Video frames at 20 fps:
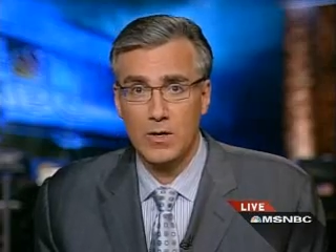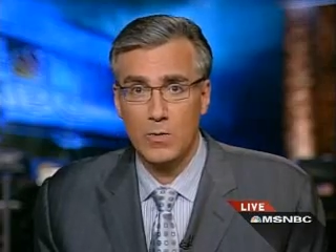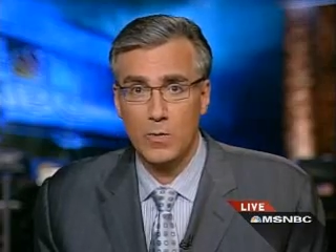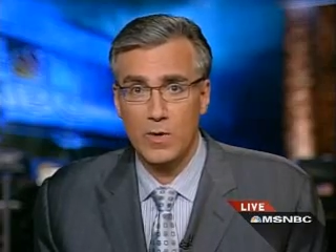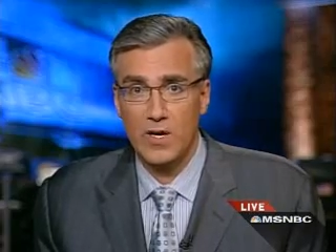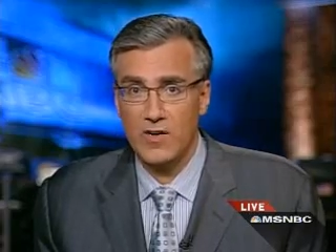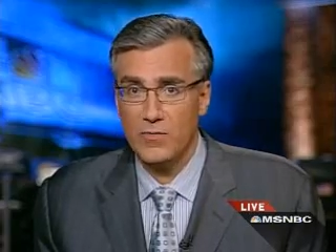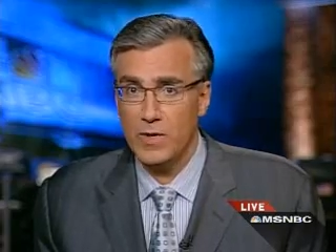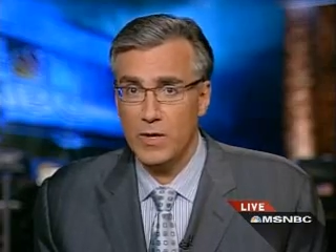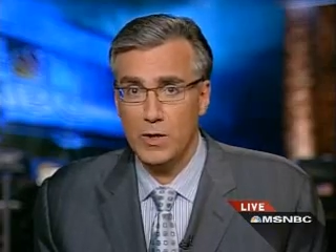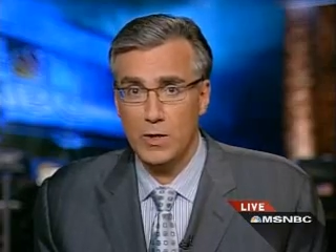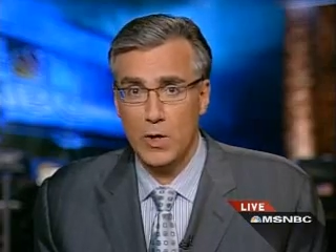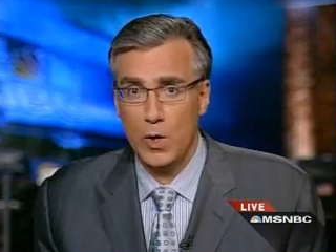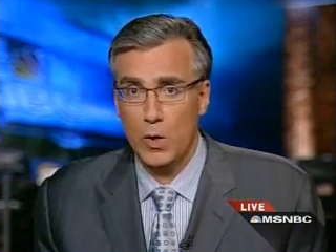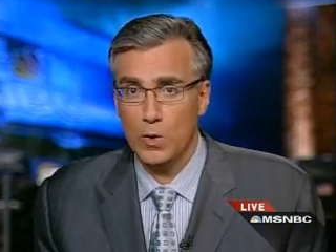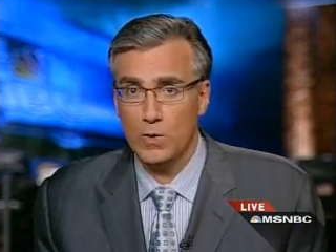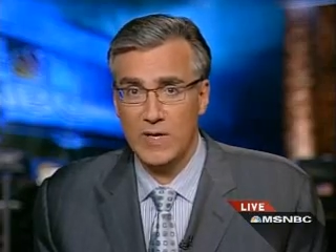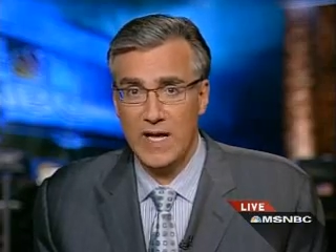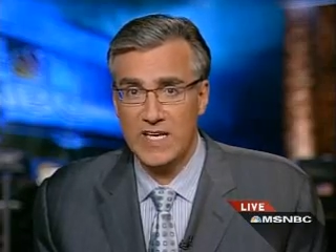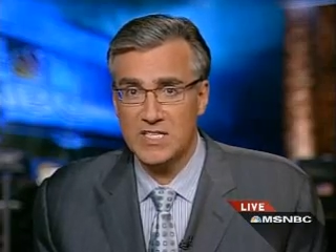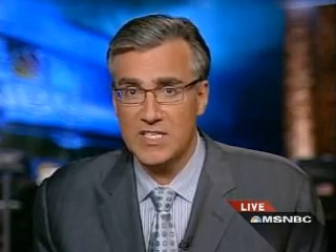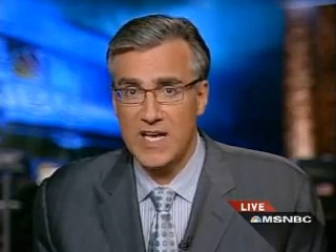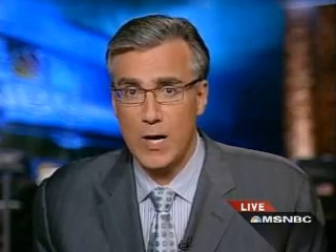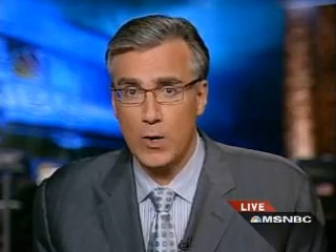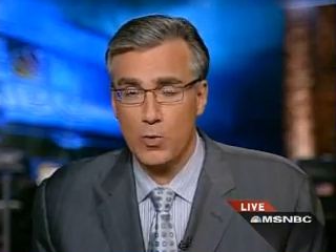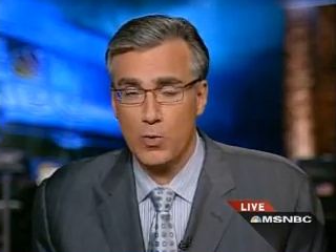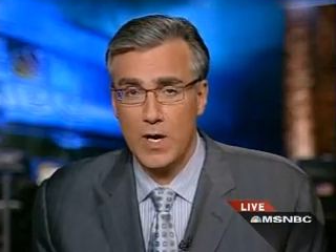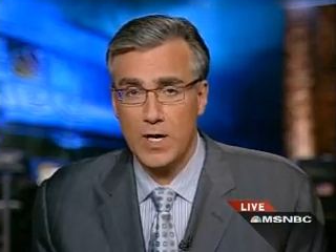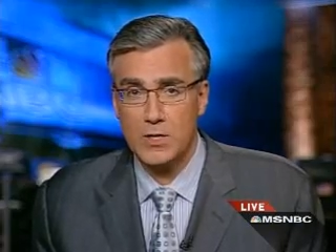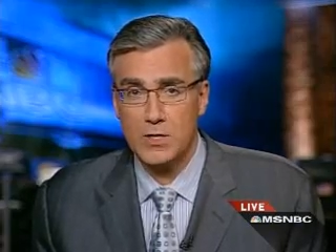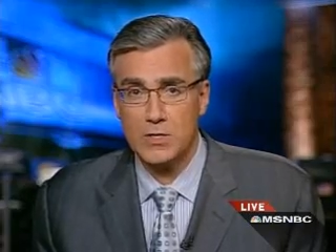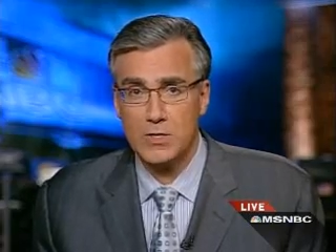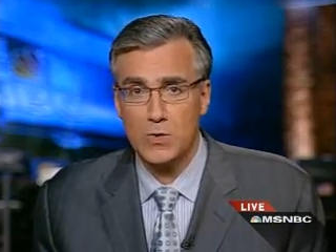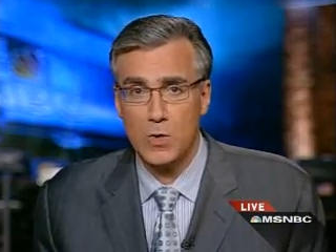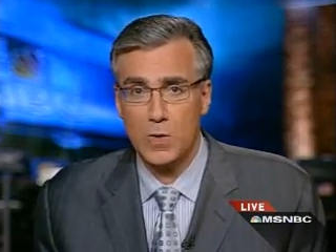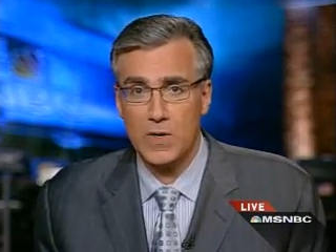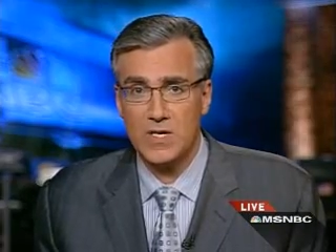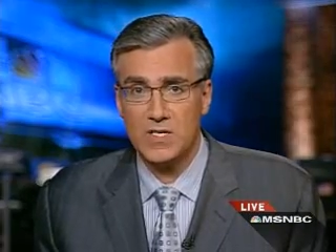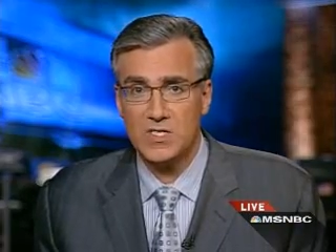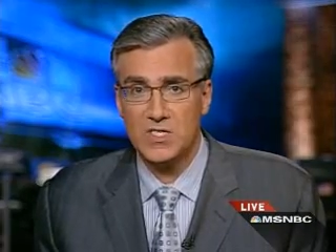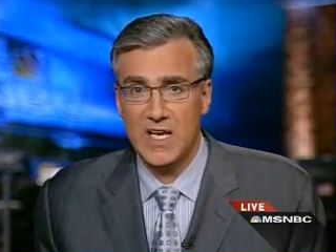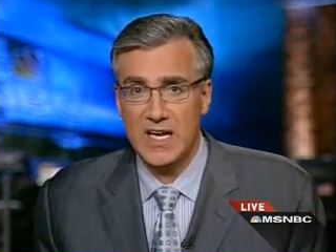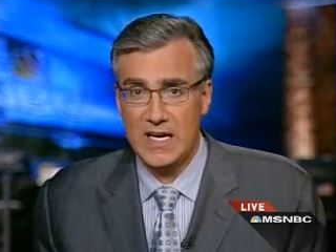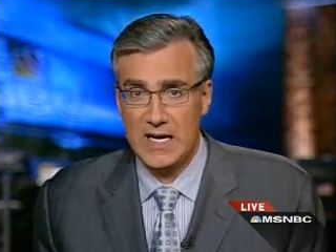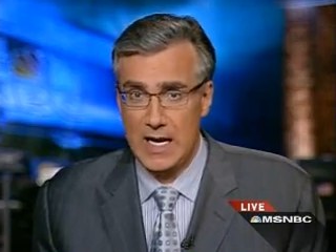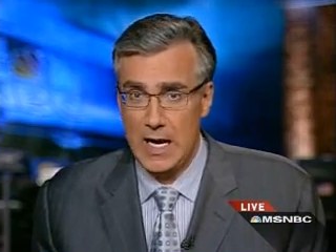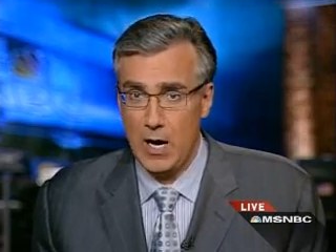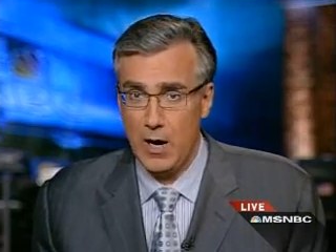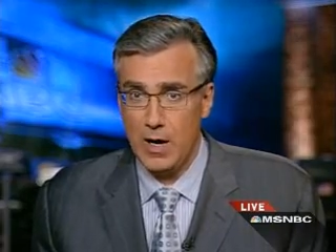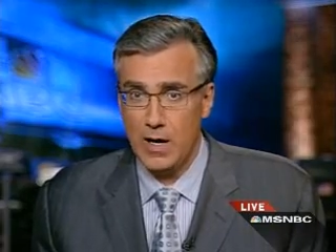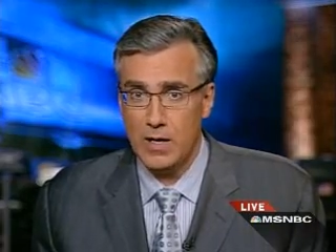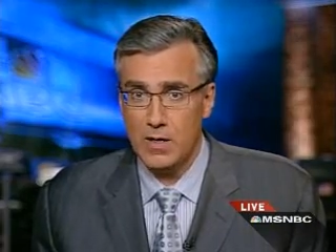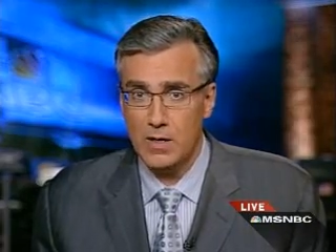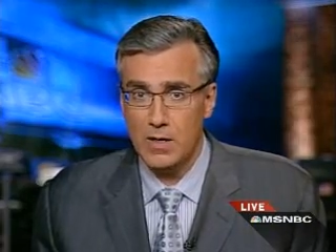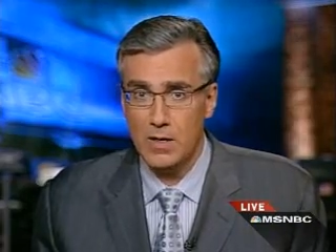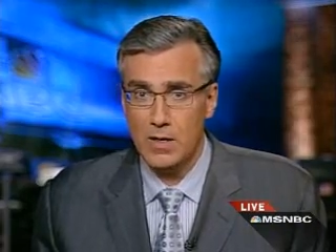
would have been no less outrageous nor incendiary.